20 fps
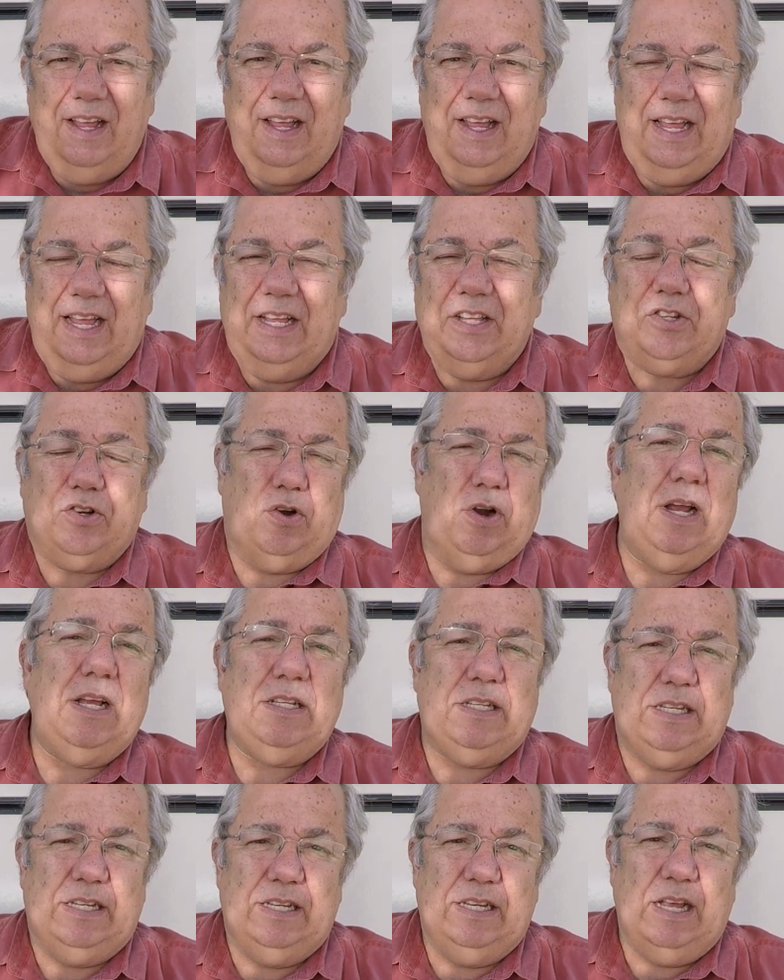It's
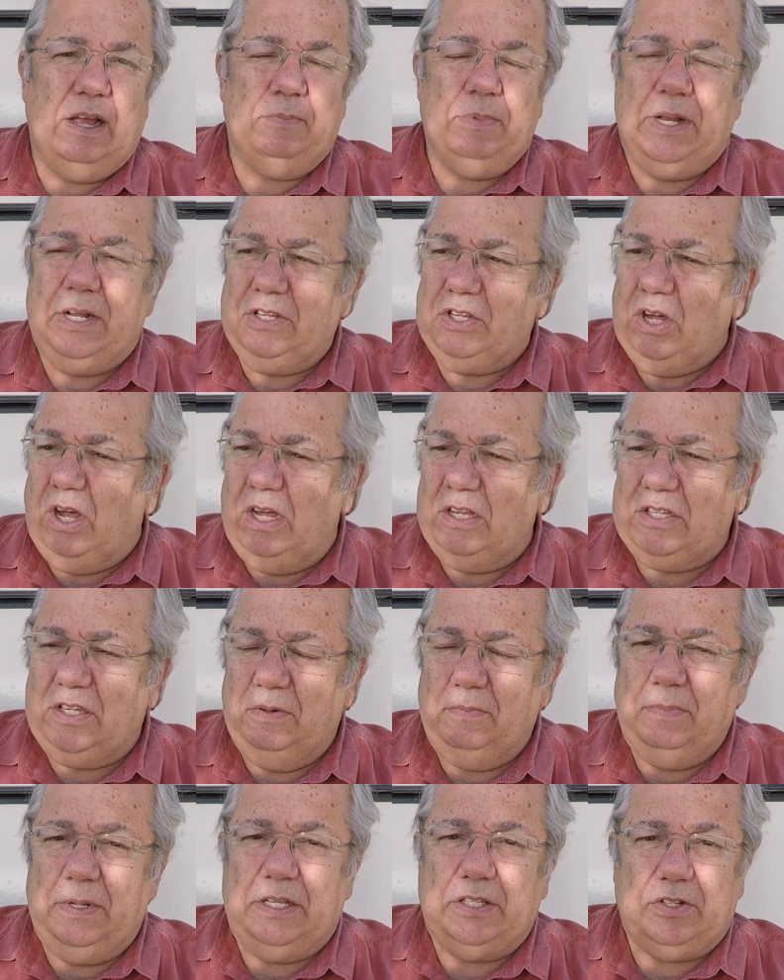crazy. I mean, it's
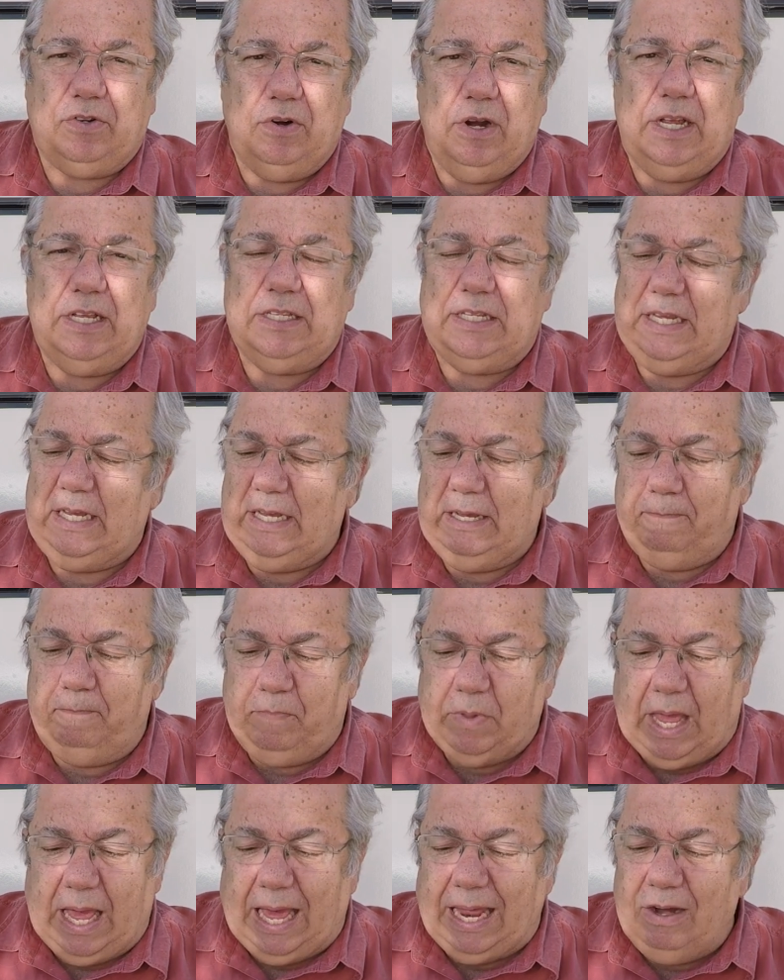awesome. It's crazy.
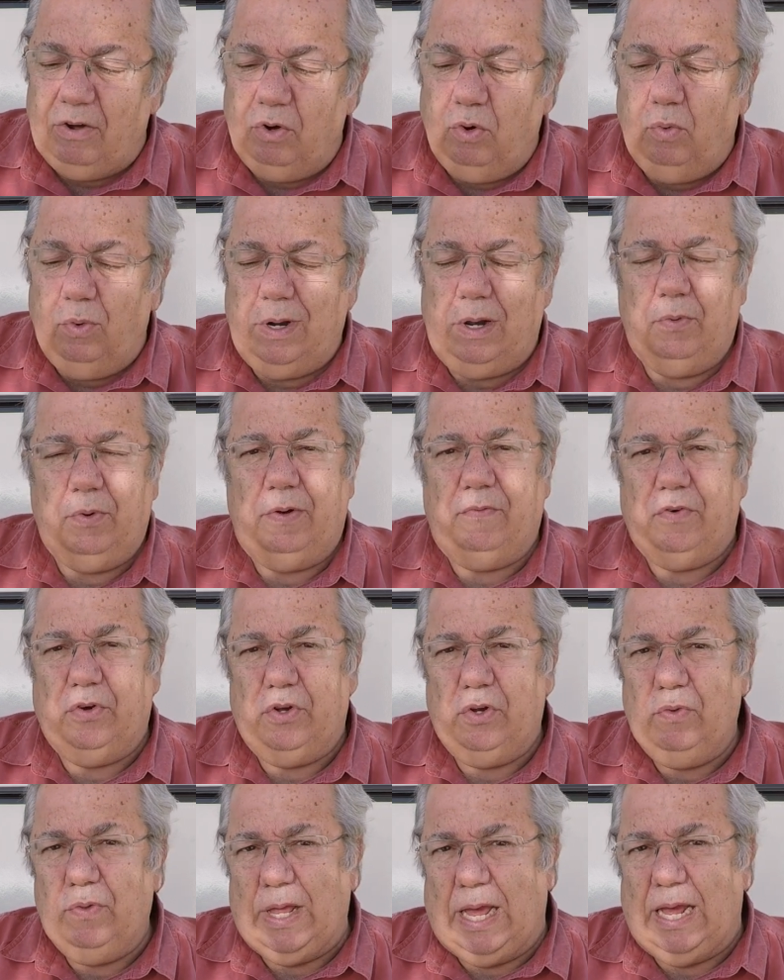I don't know when I would ever
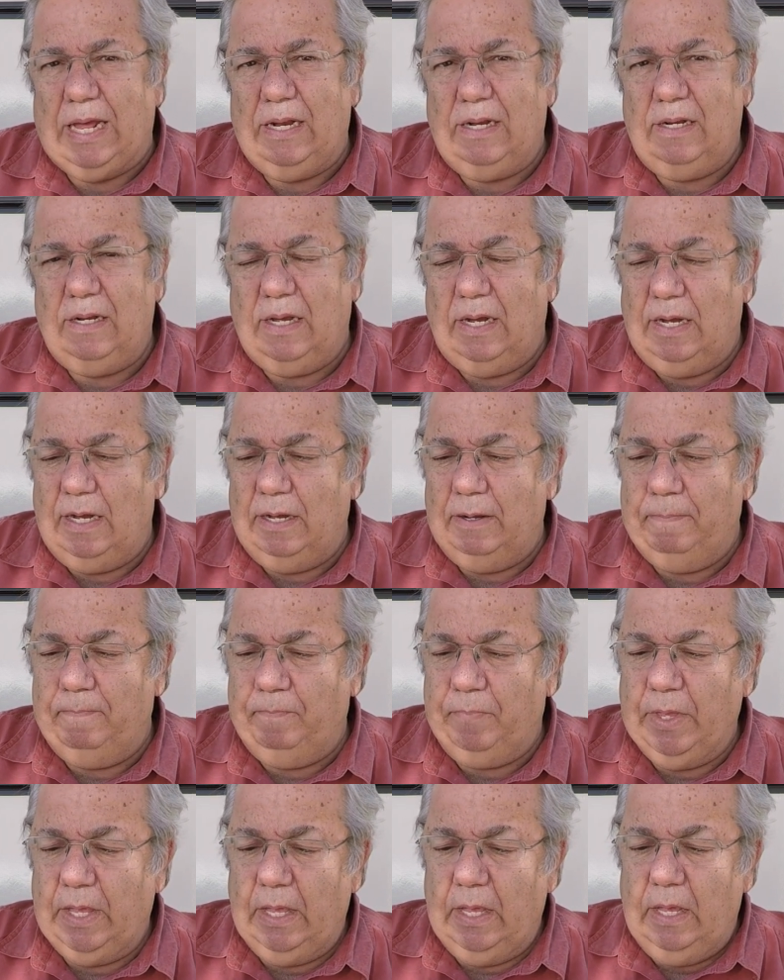do that.
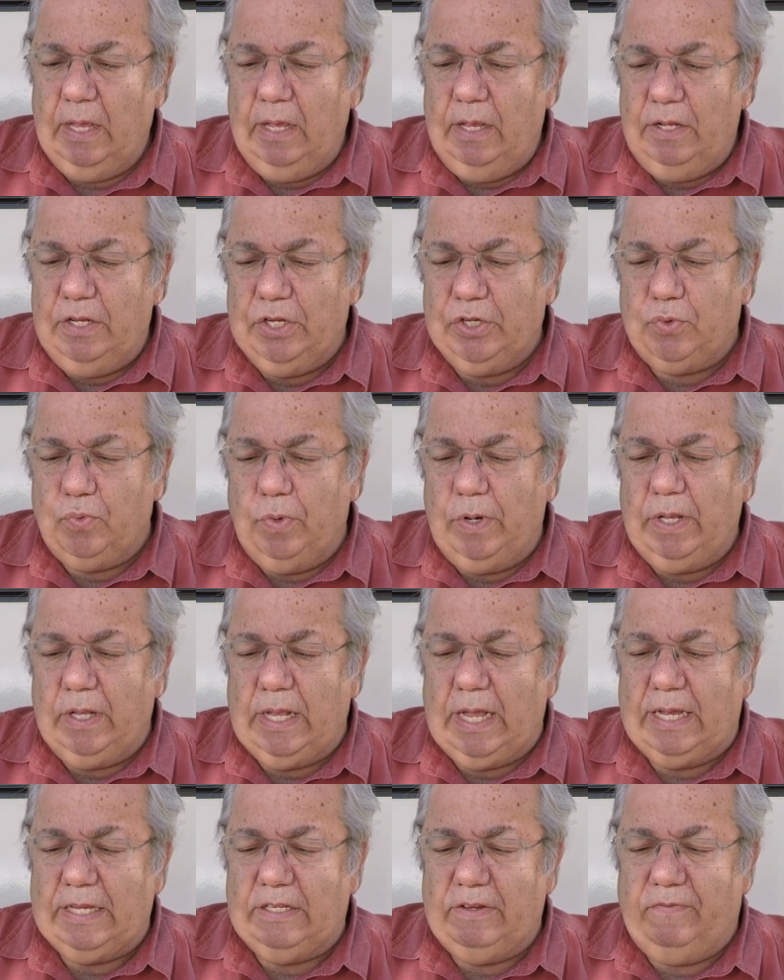Just
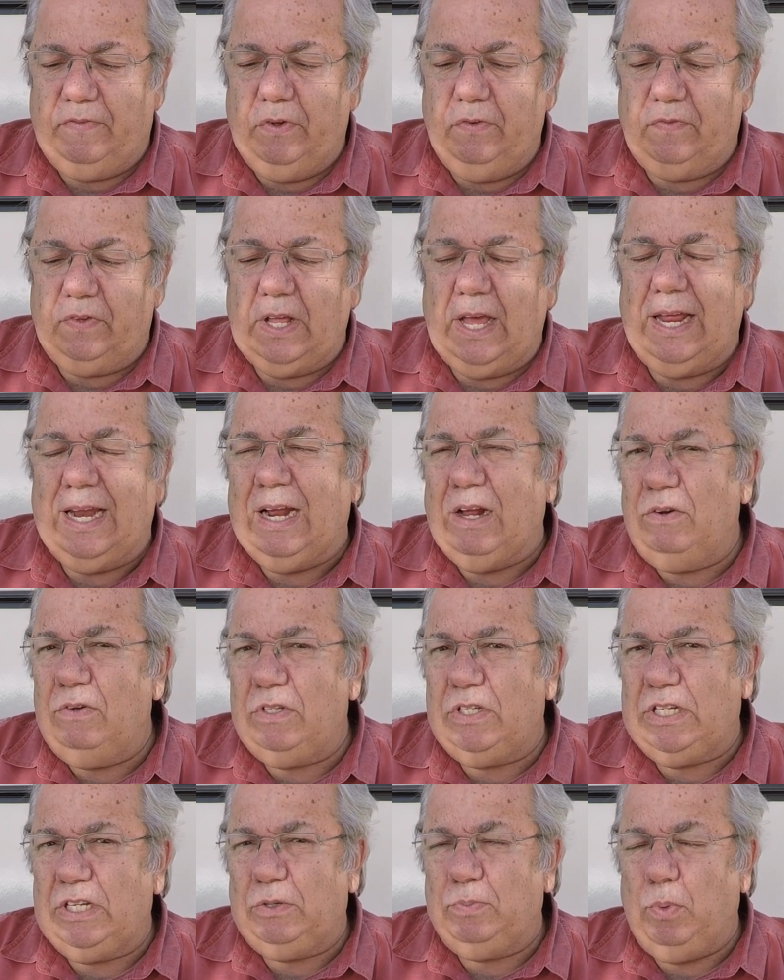realize if you fly it out
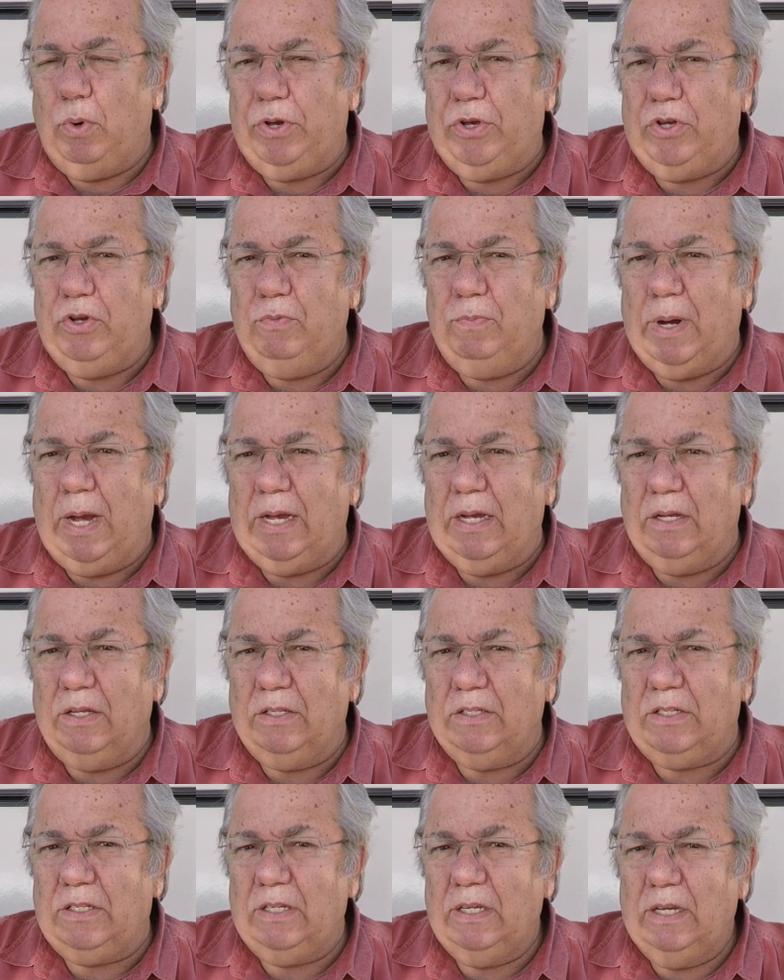6.2
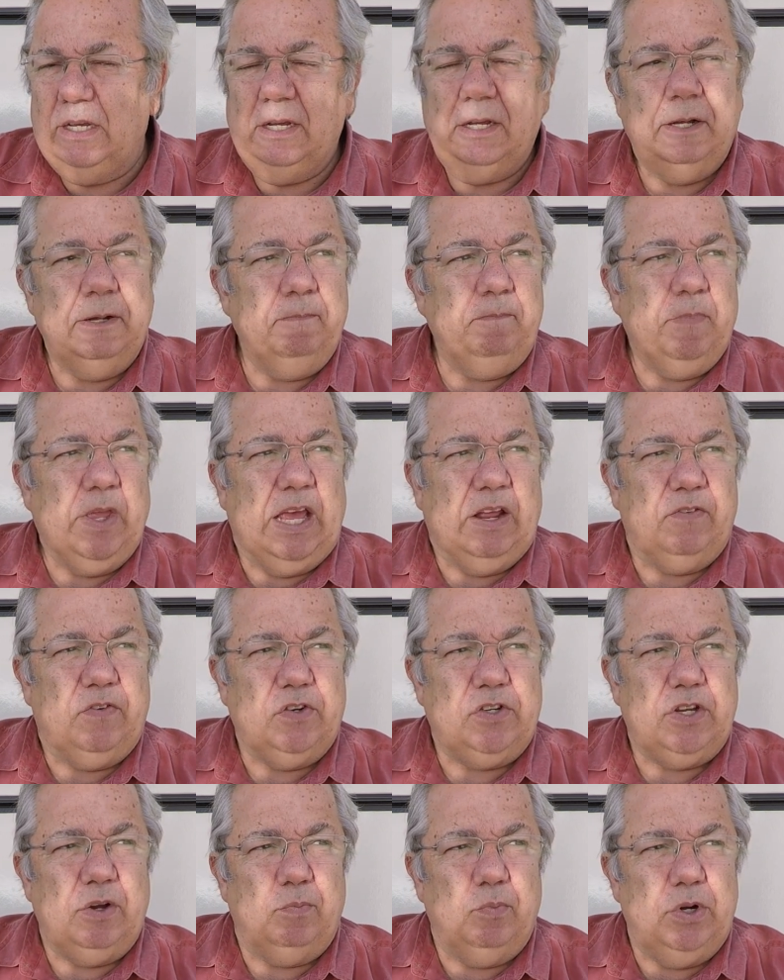miles and for
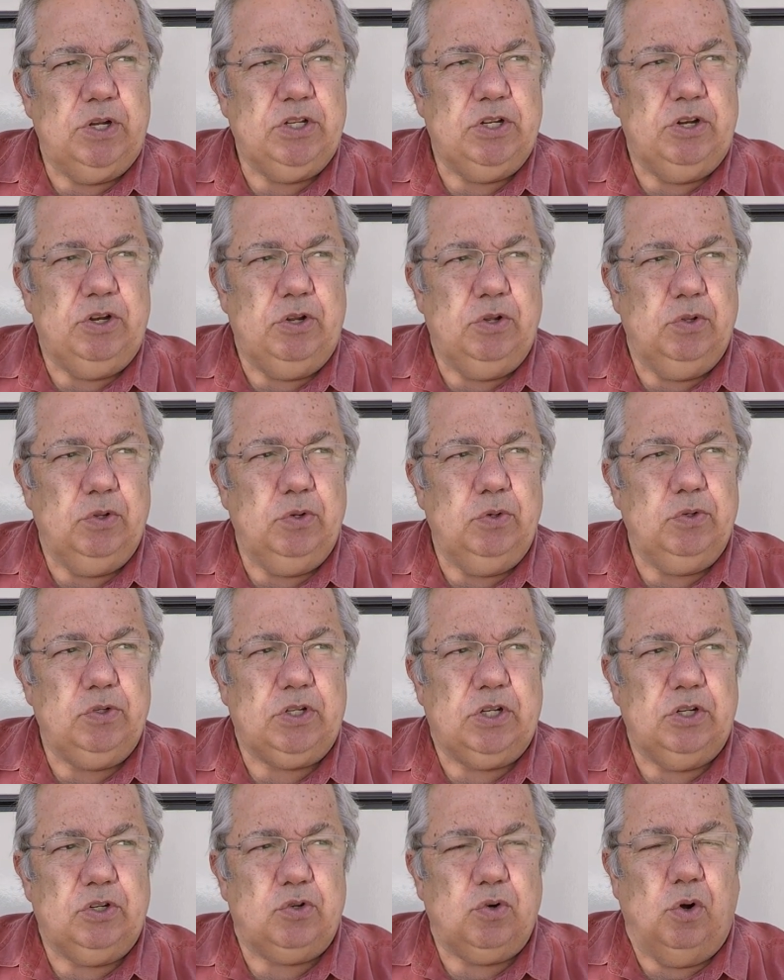some reason you lose
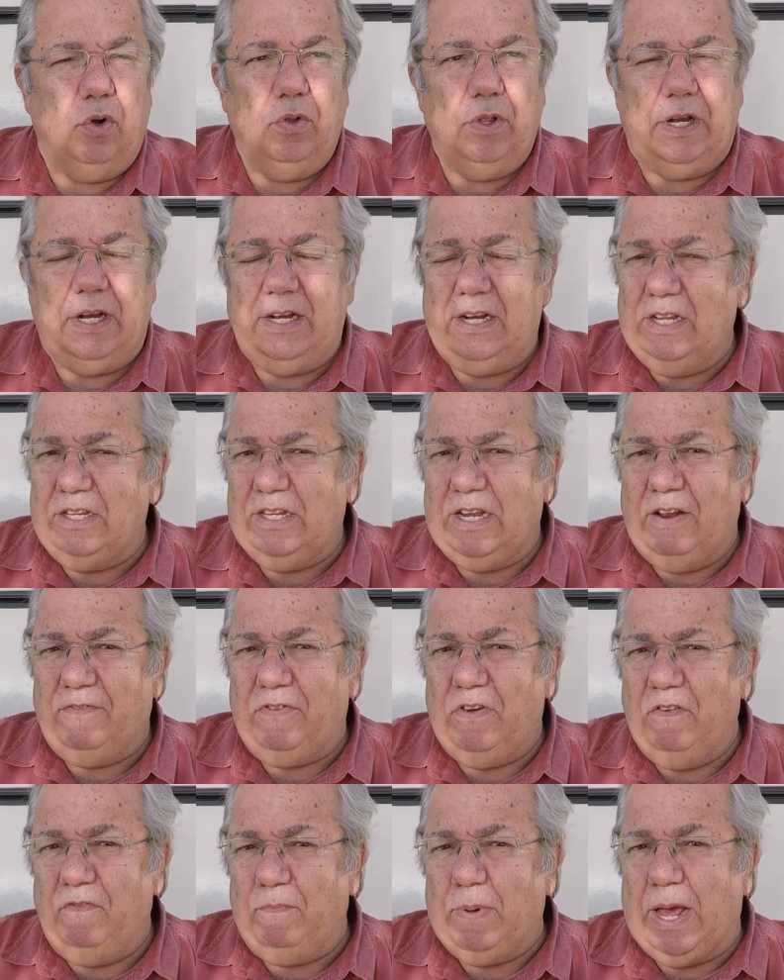control and it doesn't have
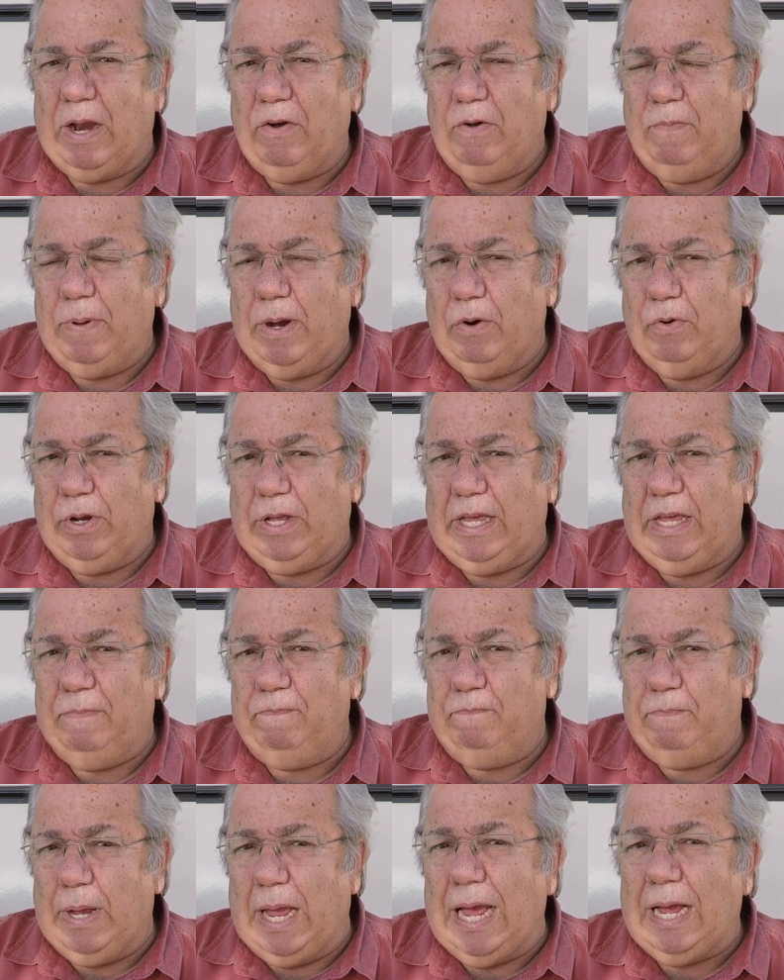enough battery power to
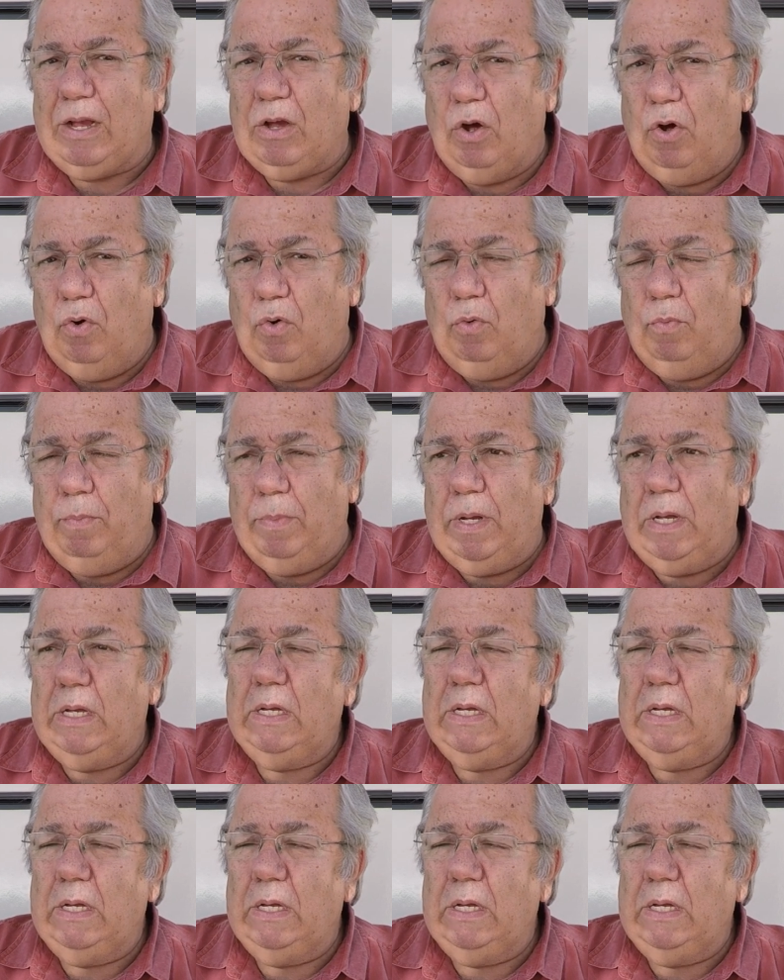get back home,